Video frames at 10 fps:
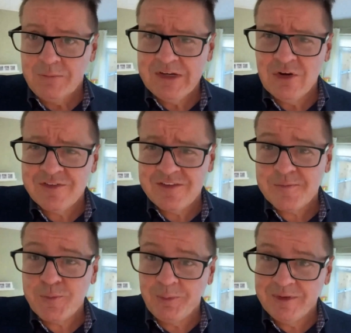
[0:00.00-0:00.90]
because
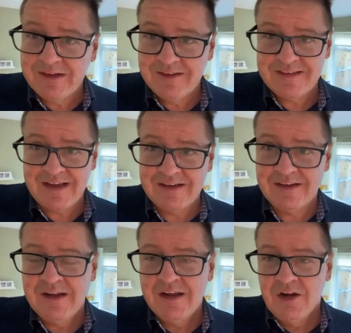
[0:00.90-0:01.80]
this property has had
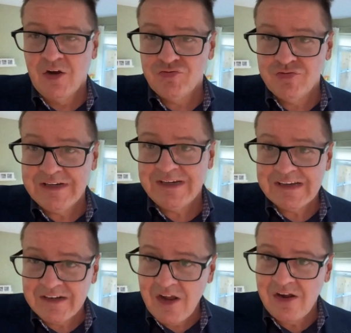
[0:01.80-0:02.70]
a, a really
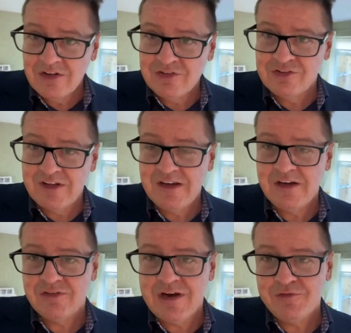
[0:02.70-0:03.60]
large
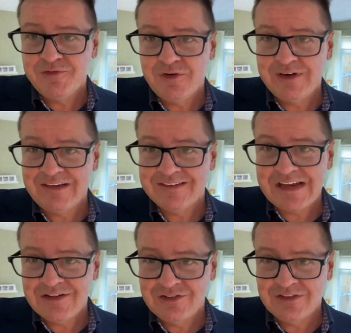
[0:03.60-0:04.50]
ground floor
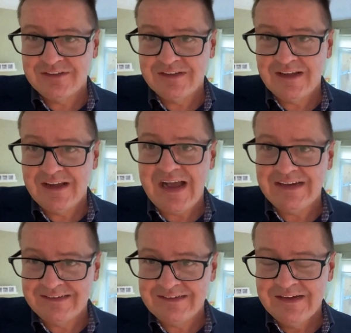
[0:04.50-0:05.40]
extension
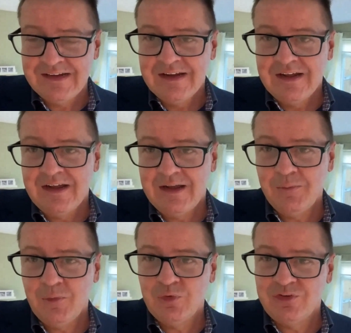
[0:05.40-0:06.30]
added
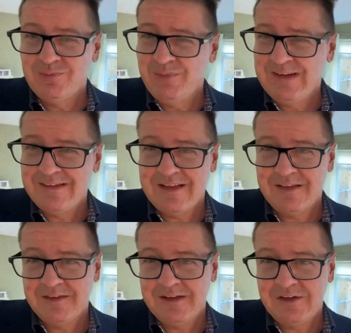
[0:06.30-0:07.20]
um, which means
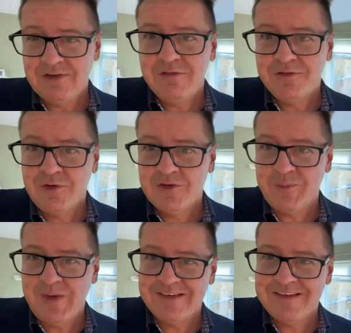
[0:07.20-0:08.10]
that the ground floor
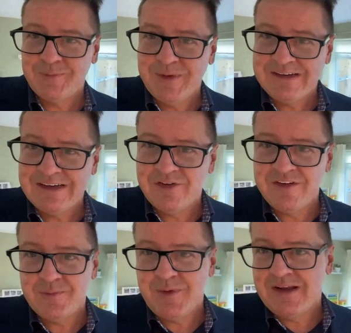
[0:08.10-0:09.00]
space has been
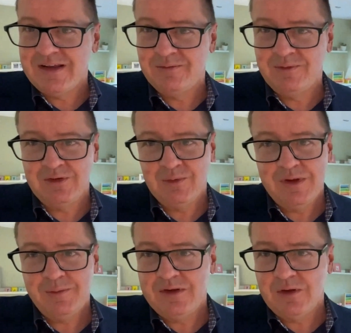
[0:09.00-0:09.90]
increased by, you know,
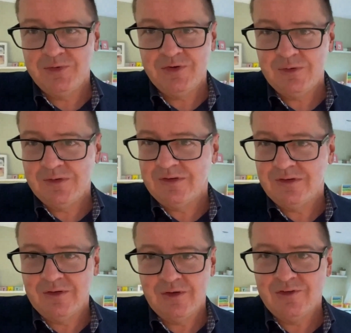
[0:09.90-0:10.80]
maybe up to
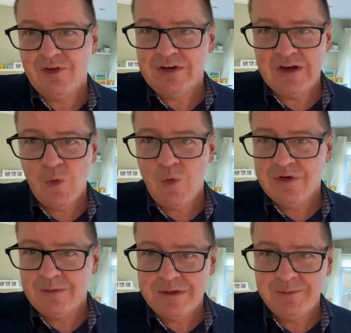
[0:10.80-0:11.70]
a, uh, certainly a
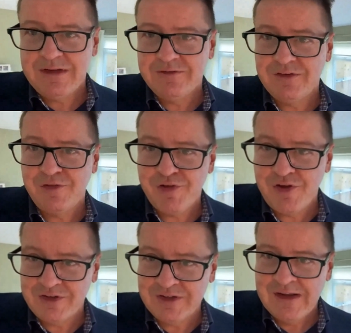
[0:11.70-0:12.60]
quarter, maybe even a
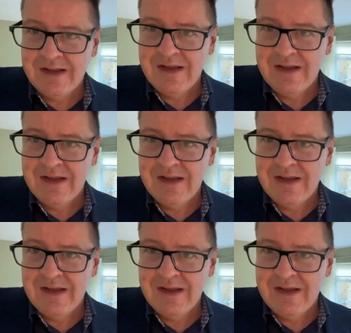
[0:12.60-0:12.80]
third.